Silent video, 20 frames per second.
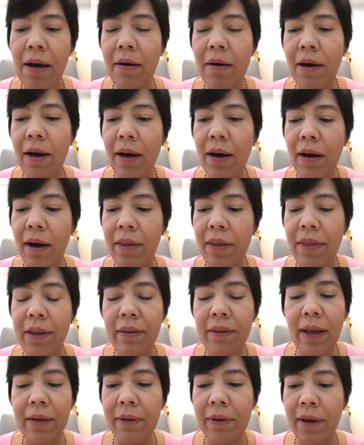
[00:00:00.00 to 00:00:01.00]
Uh, I think
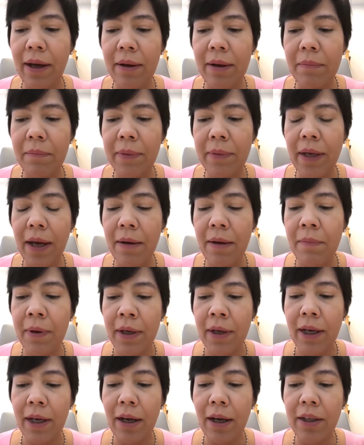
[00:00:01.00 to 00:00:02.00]
that, um, yeah,
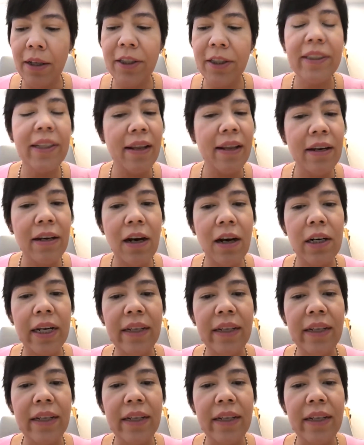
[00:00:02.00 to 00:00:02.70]
understanding our